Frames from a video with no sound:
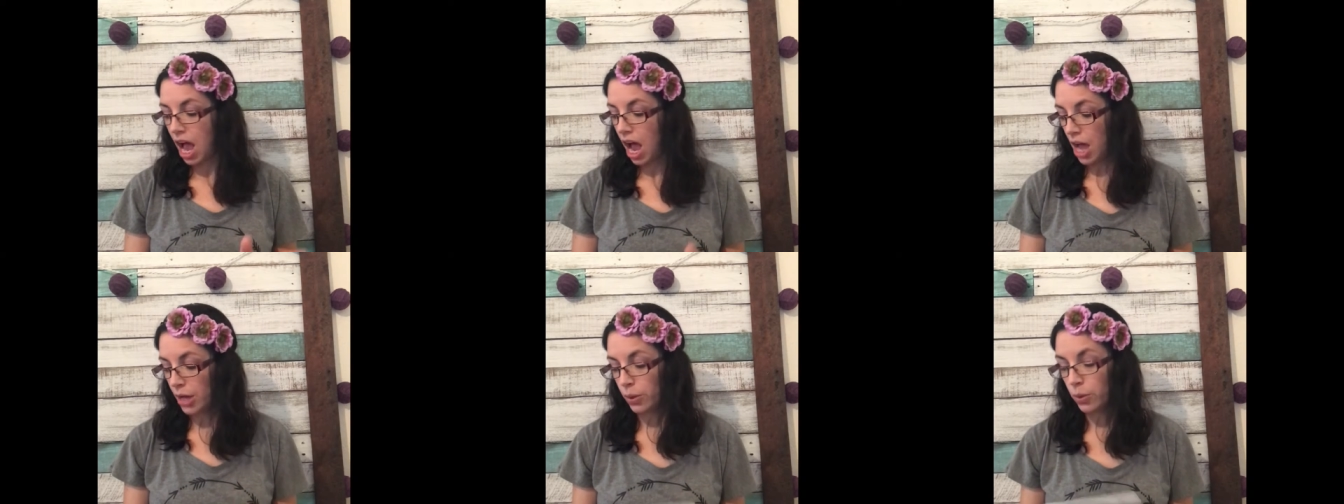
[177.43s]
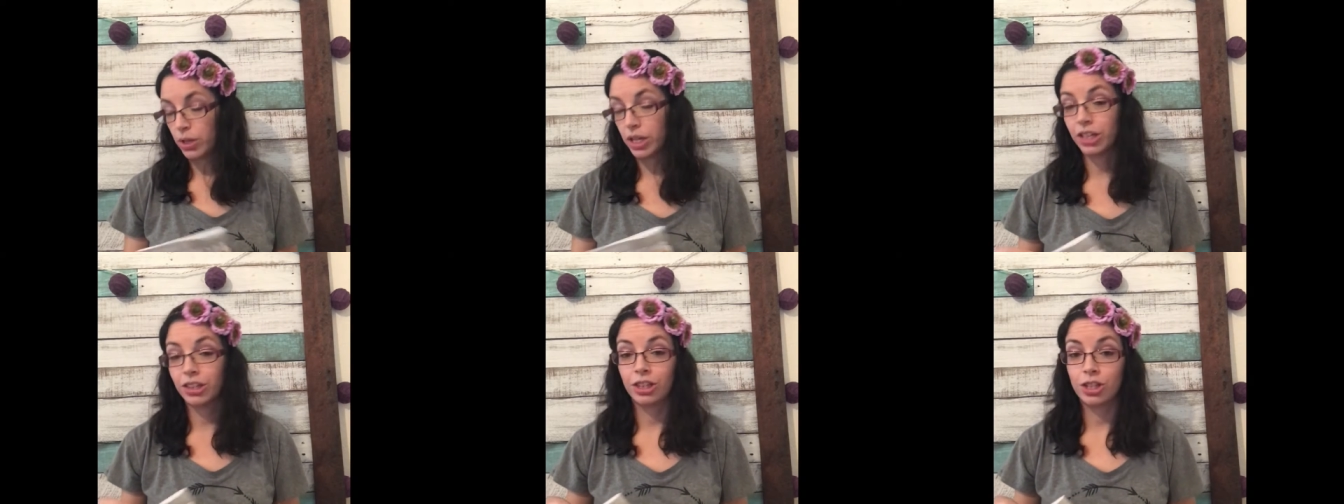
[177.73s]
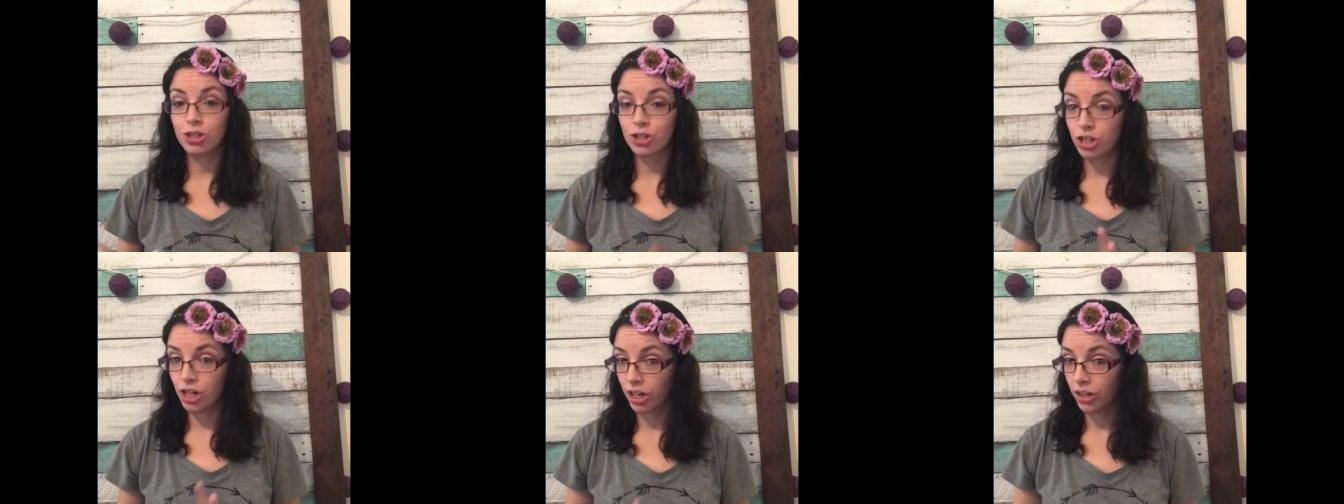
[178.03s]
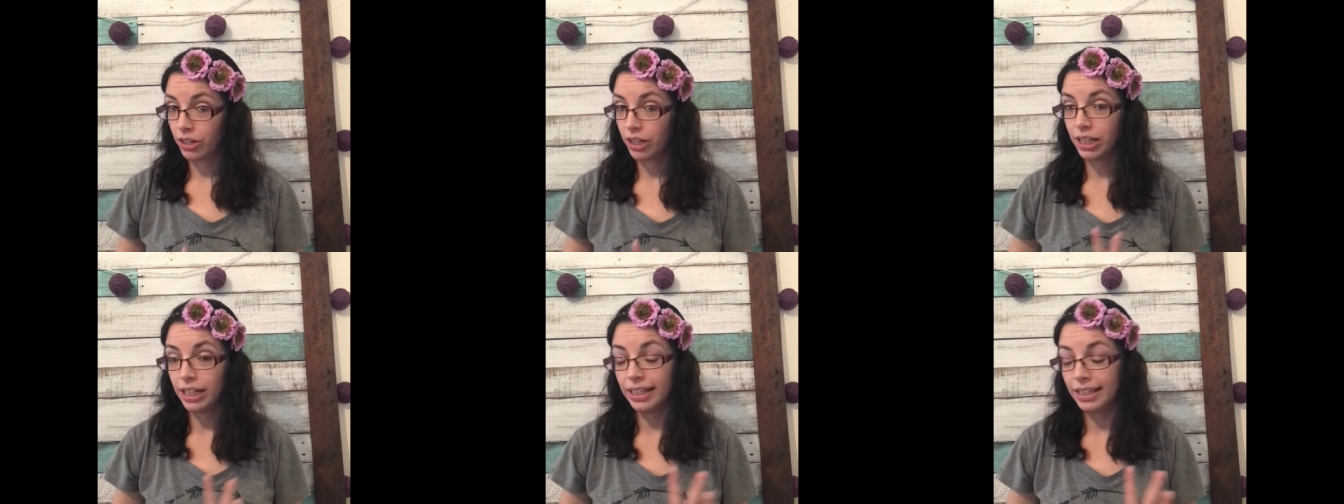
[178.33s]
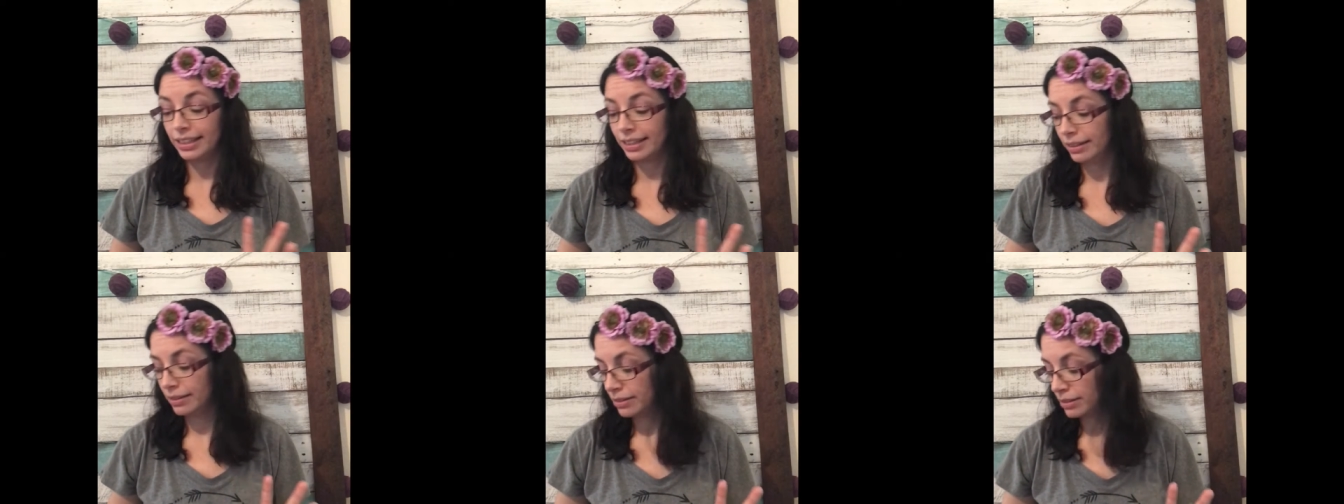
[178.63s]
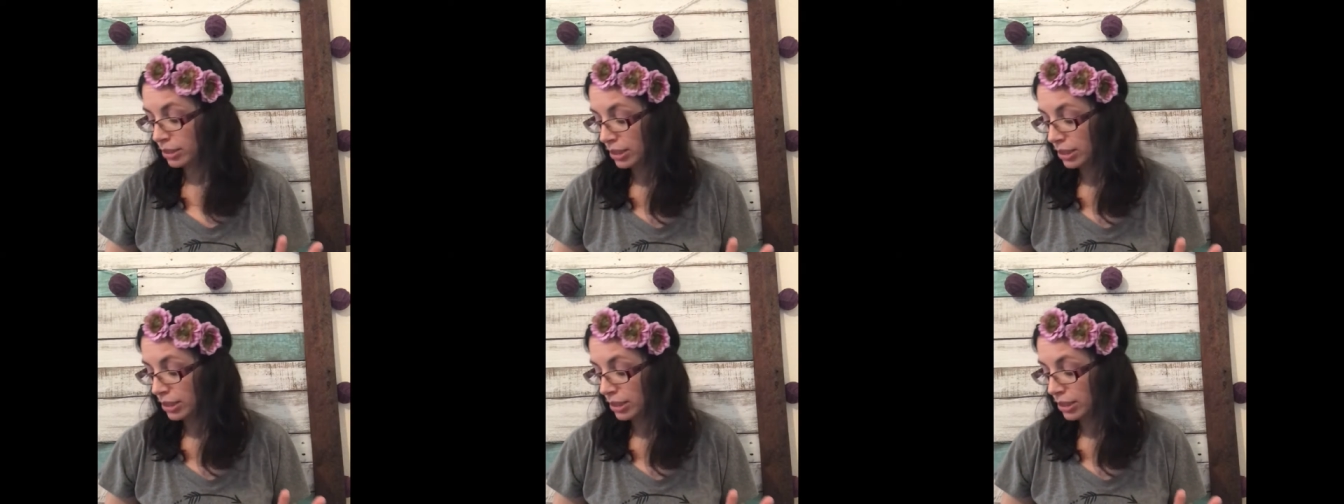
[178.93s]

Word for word: I don't get the cherry in the